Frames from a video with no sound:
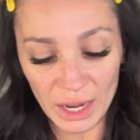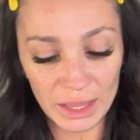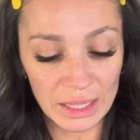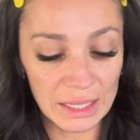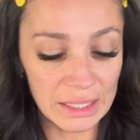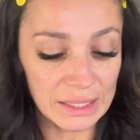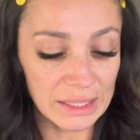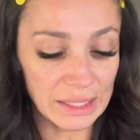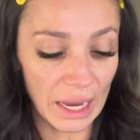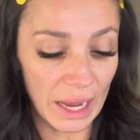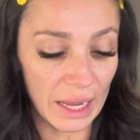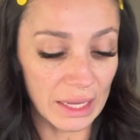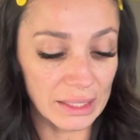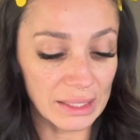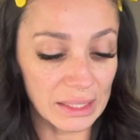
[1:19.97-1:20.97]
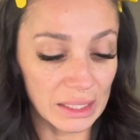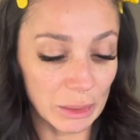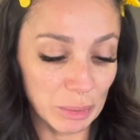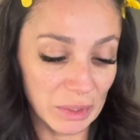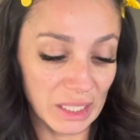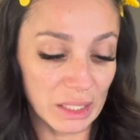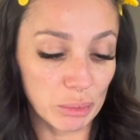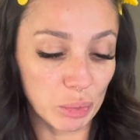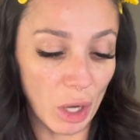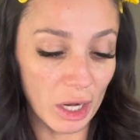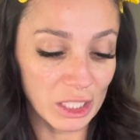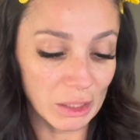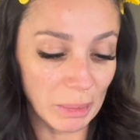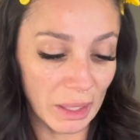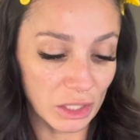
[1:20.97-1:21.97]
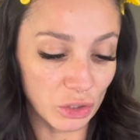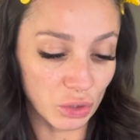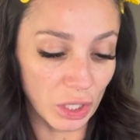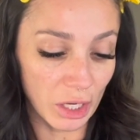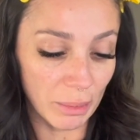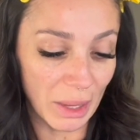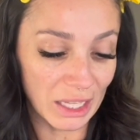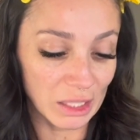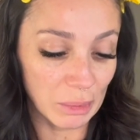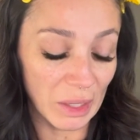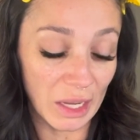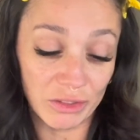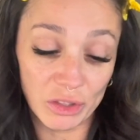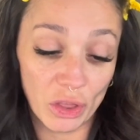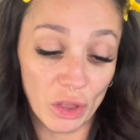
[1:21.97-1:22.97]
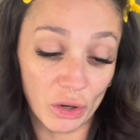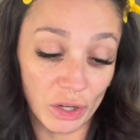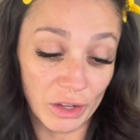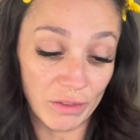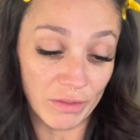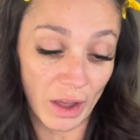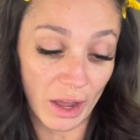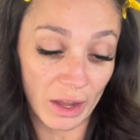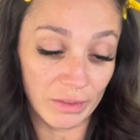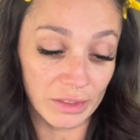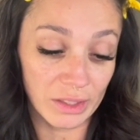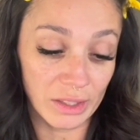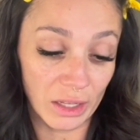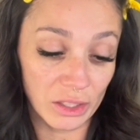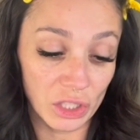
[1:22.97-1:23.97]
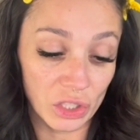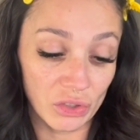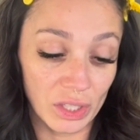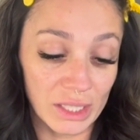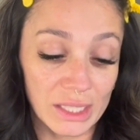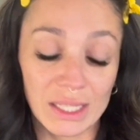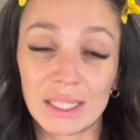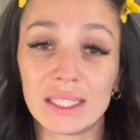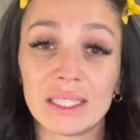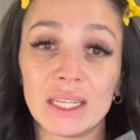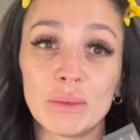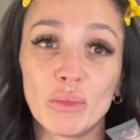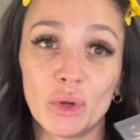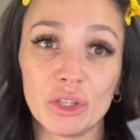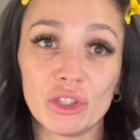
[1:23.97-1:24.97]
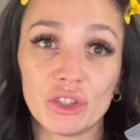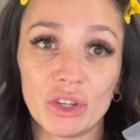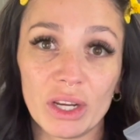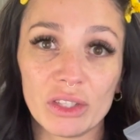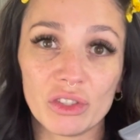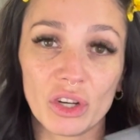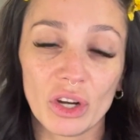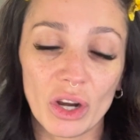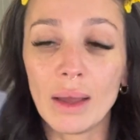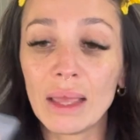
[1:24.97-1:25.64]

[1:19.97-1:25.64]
the Saie Slip Tint Broad Spectrum SPF 35 Sunscreen Tinted Moisturizer